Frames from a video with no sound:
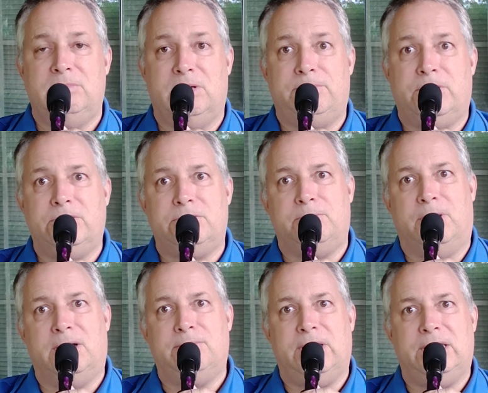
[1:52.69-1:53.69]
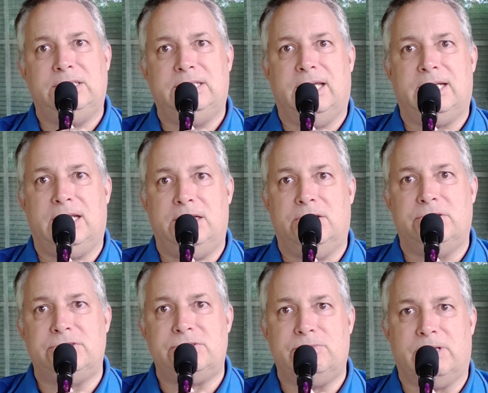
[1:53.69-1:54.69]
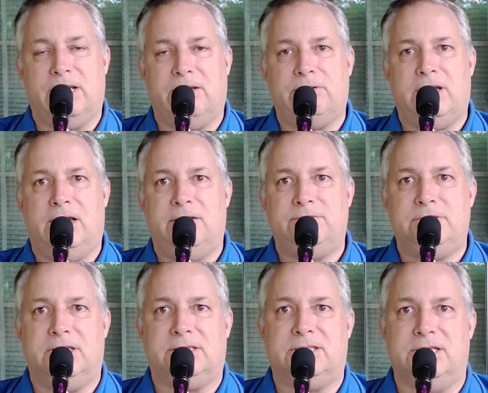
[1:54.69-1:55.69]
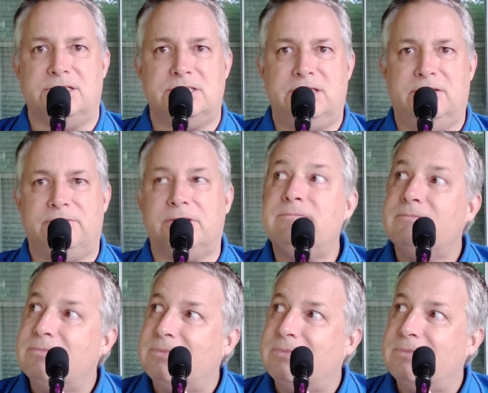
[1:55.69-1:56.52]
But both mom and dad, I noticed when I arrived at Thanksgiving,